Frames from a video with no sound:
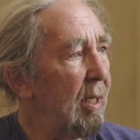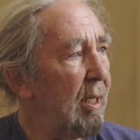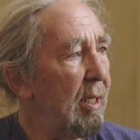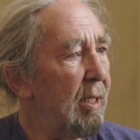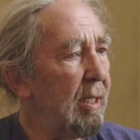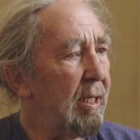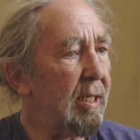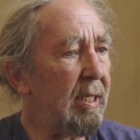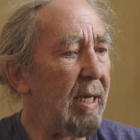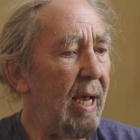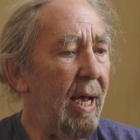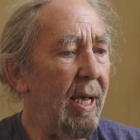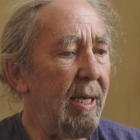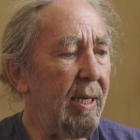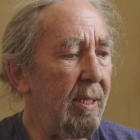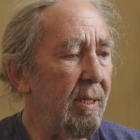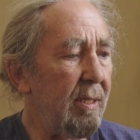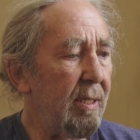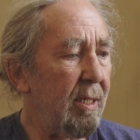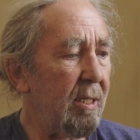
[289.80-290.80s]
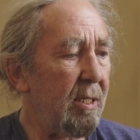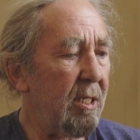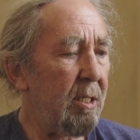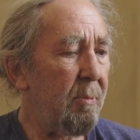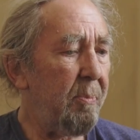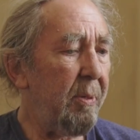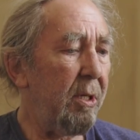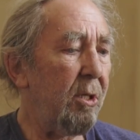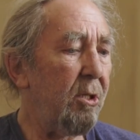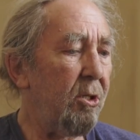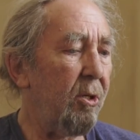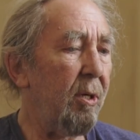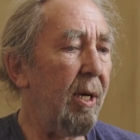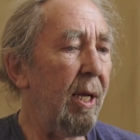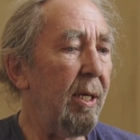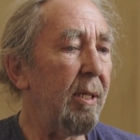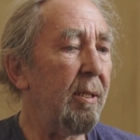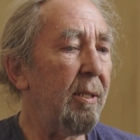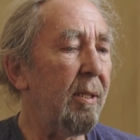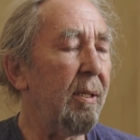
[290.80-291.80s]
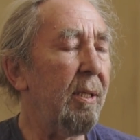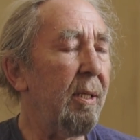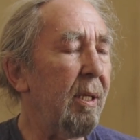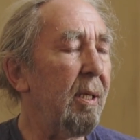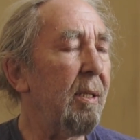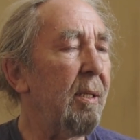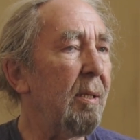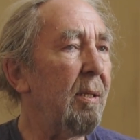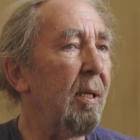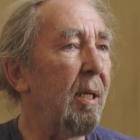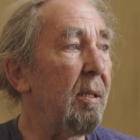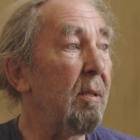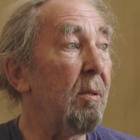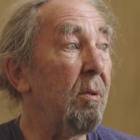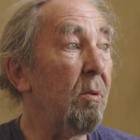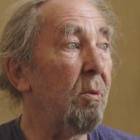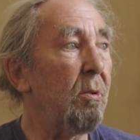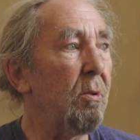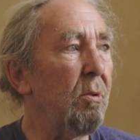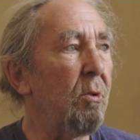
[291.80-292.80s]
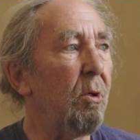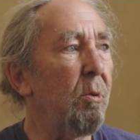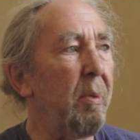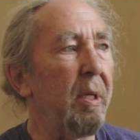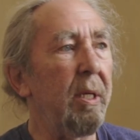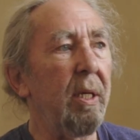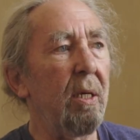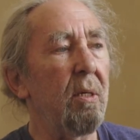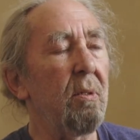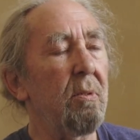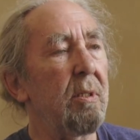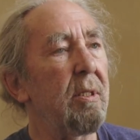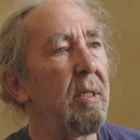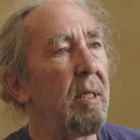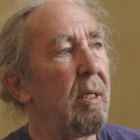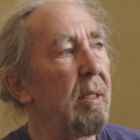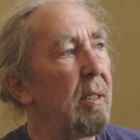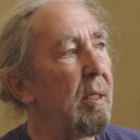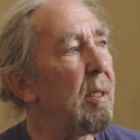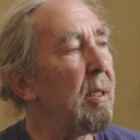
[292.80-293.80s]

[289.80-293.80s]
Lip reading: science and spirituality together like nobody else did.